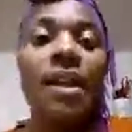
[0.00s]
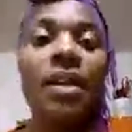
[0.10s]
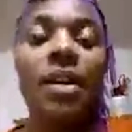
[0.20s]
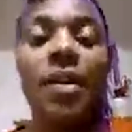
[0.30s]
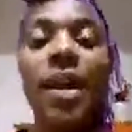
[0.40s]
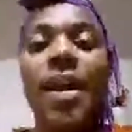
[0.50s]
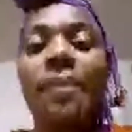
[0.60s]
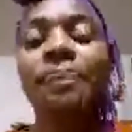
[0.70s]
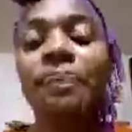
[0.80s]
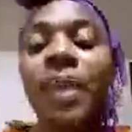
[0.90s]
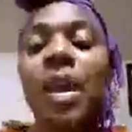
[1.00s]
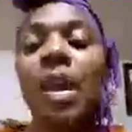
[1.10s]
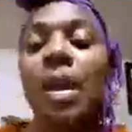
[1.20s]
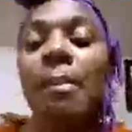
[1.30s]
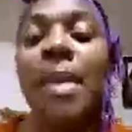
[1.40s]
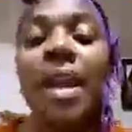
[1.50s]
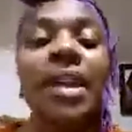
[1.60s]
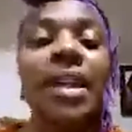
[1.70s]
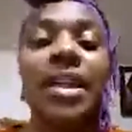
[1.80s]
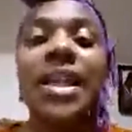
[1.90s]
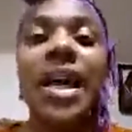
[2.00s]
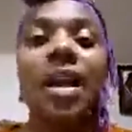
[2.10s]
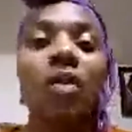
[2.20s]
Okay, Melanin is not only